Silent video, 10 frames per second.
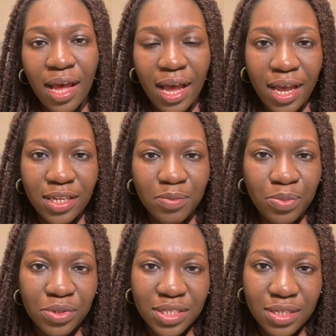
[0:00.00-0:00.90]
And the
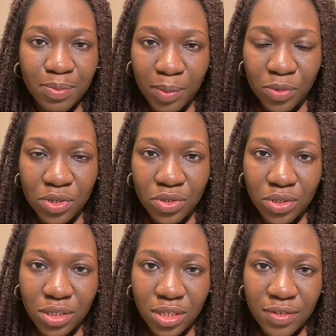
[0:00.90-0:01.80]
pro tip I'm going to
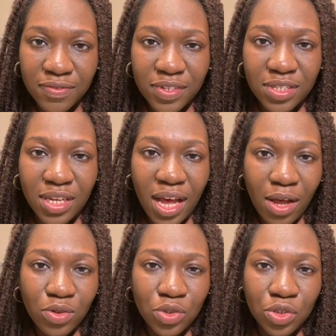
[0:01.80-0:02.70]
give is
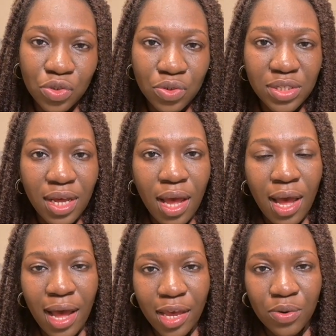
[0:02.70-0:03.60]
how to shoot
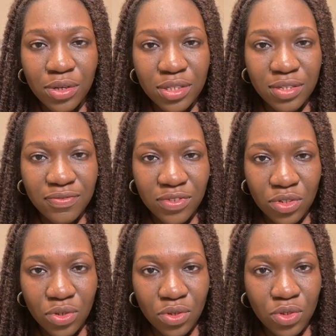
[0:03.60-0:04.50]
high quality
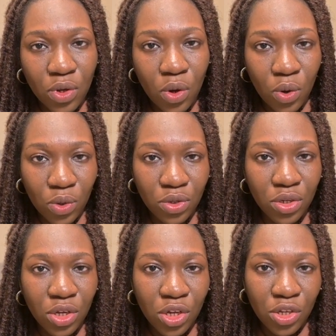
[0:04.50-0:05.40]
videos on
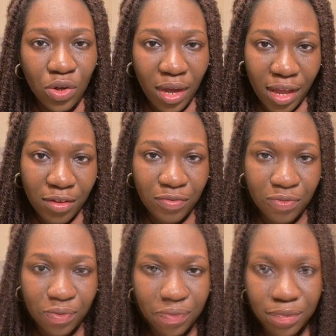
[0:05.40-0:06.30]
your iPhone.